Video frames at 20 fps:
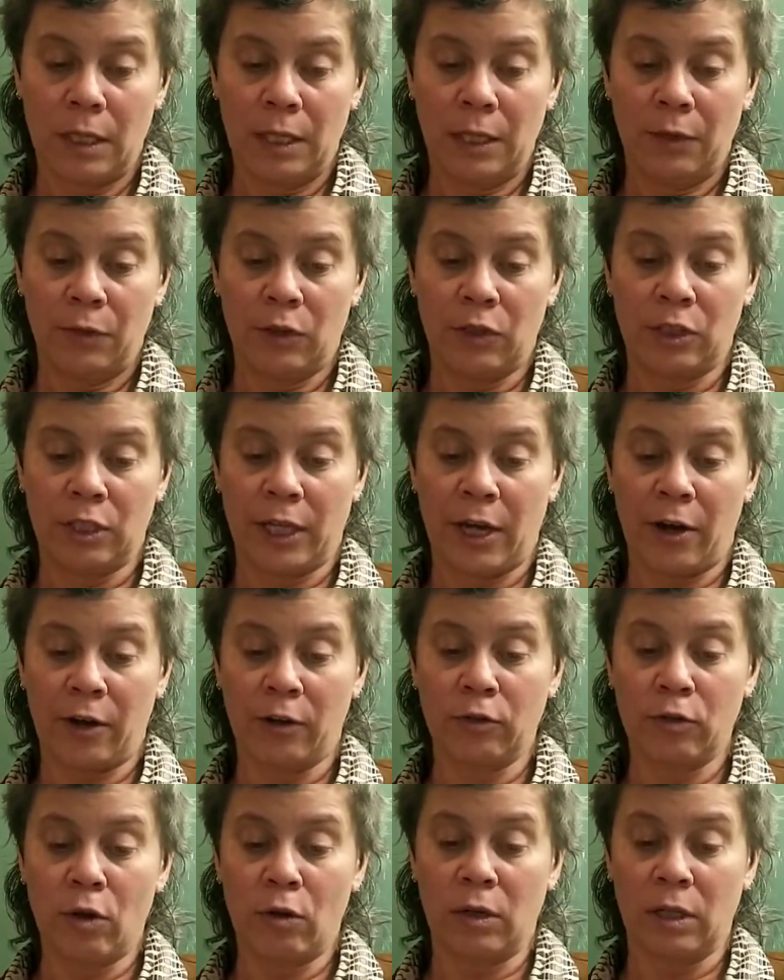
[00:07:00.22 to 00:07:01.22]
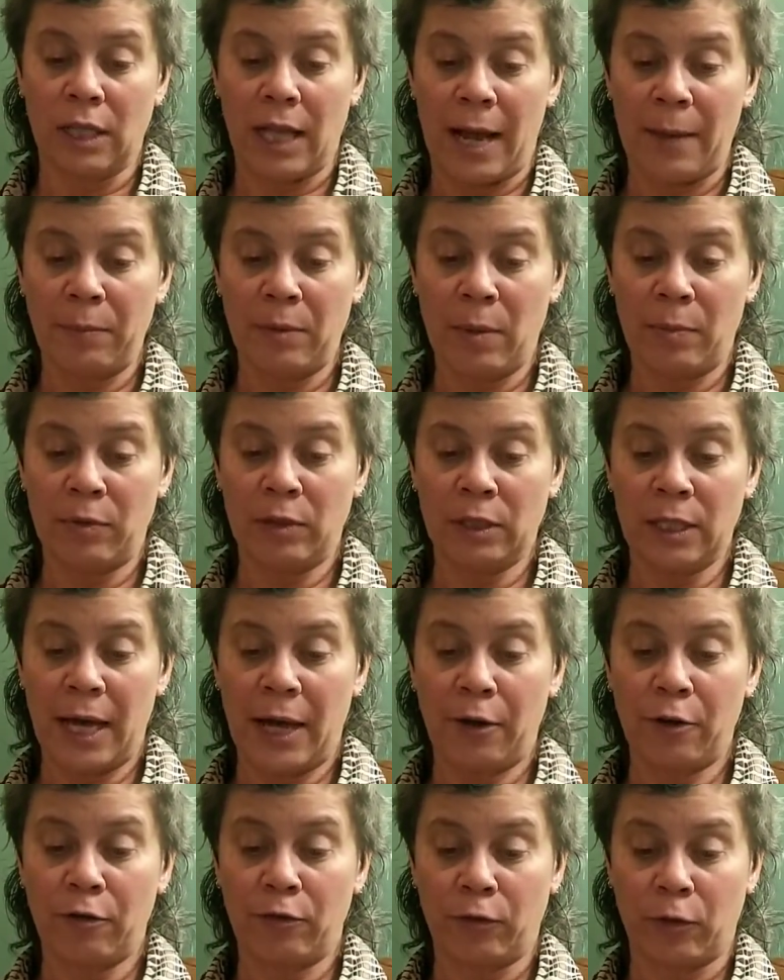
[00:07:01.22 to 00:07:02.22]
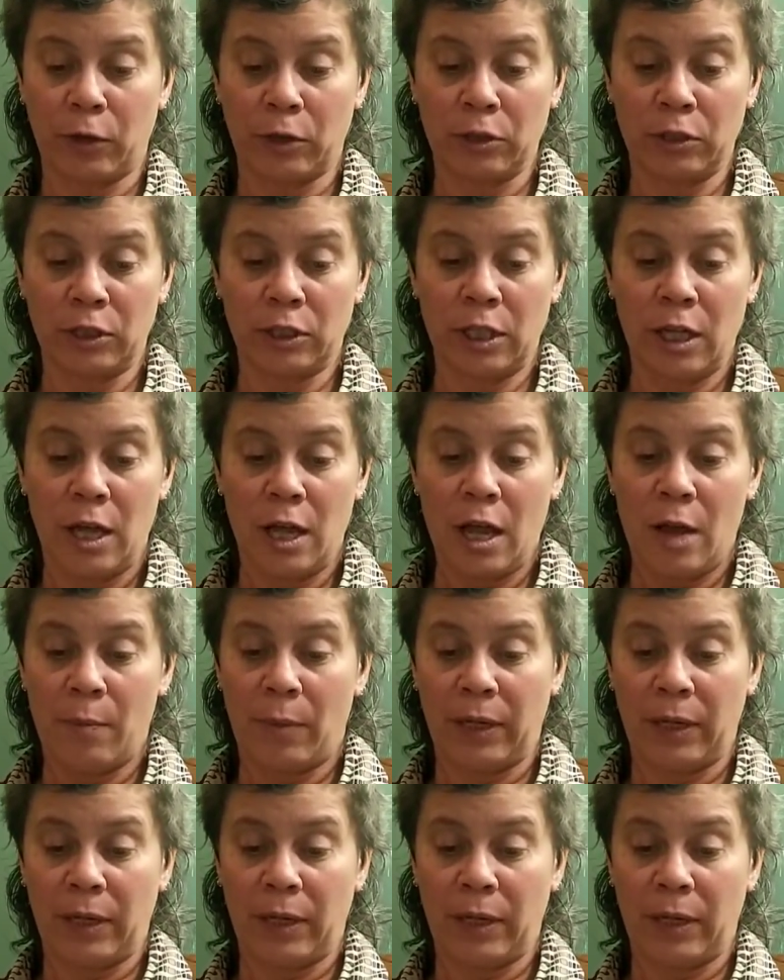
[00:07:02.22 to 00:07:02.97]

The Scarecrow climbed up the ladder first, but